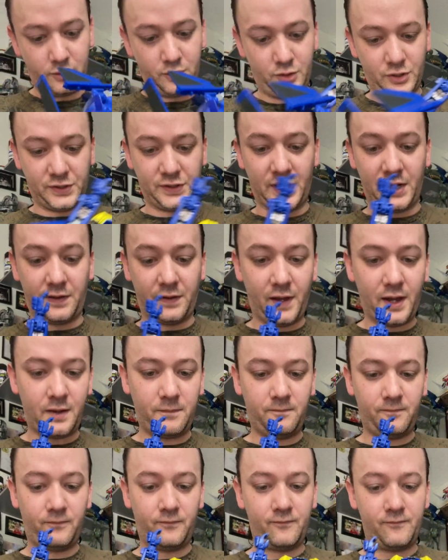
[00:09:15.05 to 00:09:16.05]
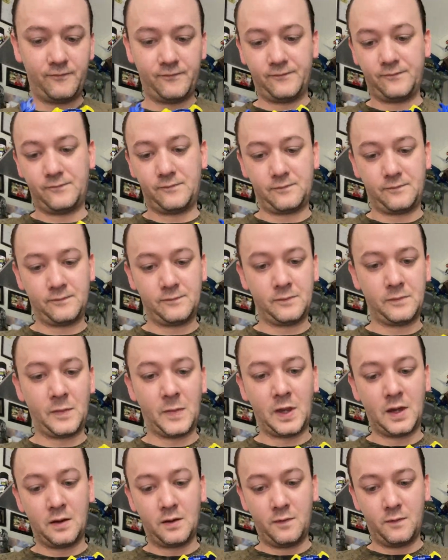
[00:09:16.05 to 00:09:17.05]
Just like that.
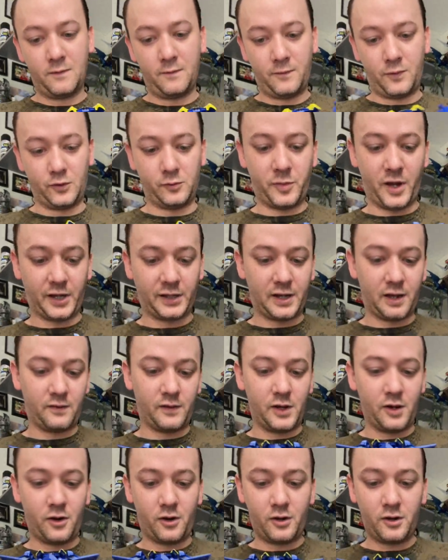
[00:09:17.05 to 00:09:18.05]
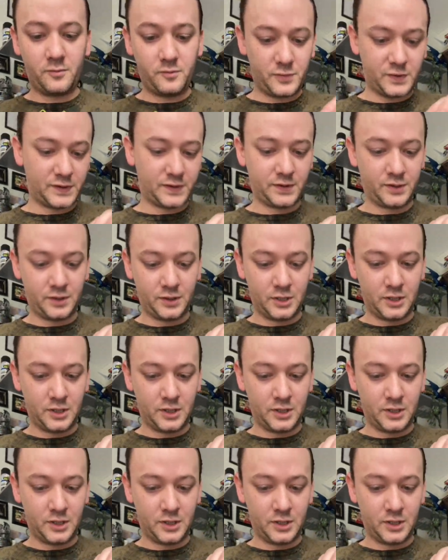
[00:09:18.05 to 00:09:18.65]
Fold back down the arms.